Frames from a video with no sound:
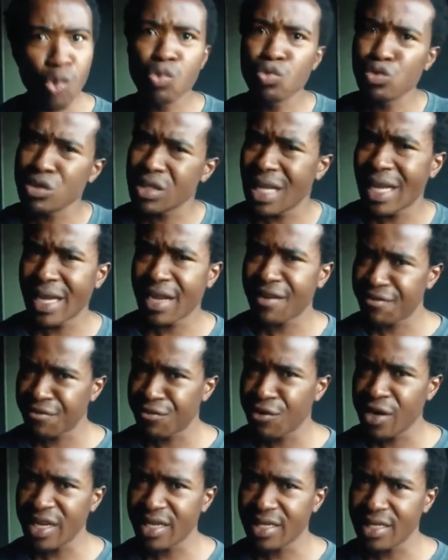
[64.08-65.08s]
who's like a
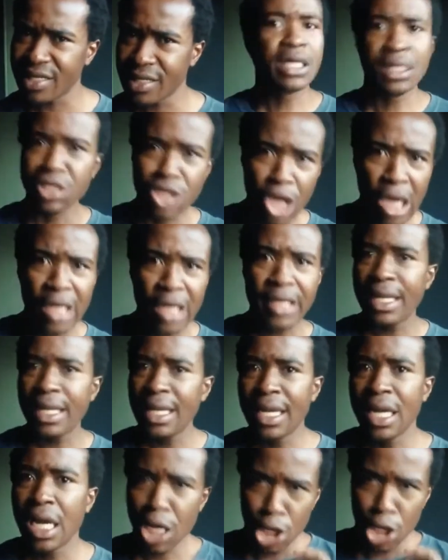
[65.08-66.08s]
friend. Not
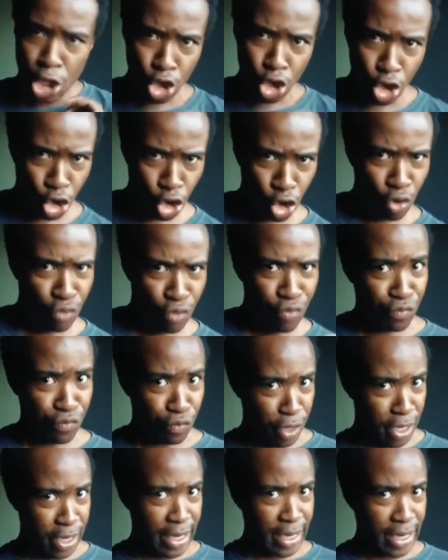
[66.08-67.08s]

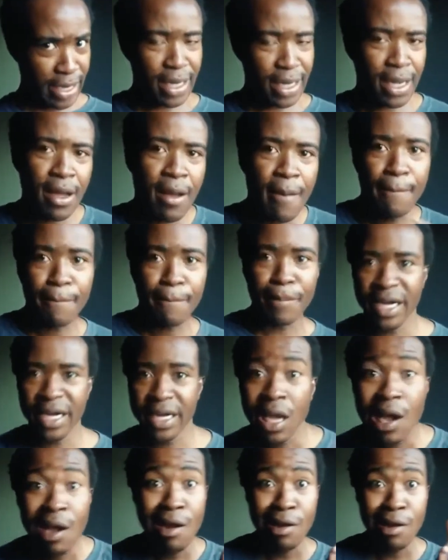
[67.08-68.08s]
girlfriend, but
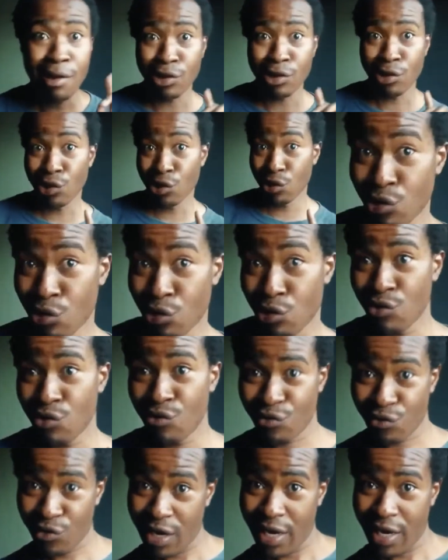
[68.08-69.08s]

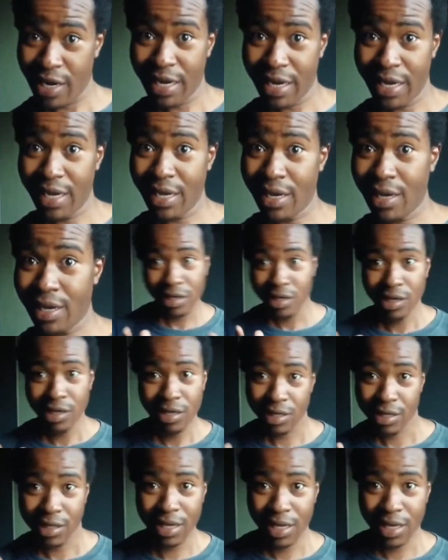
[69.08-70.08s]
girlfriend.
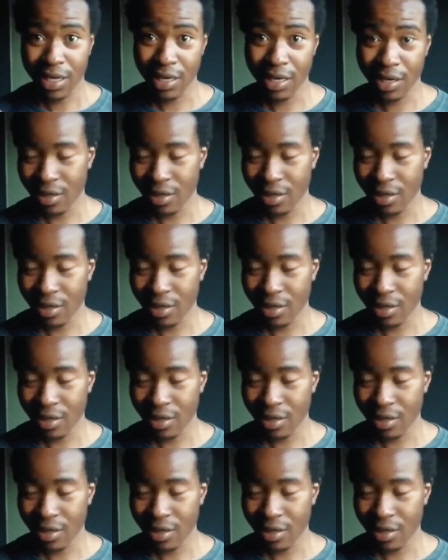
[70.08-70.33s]
Get it?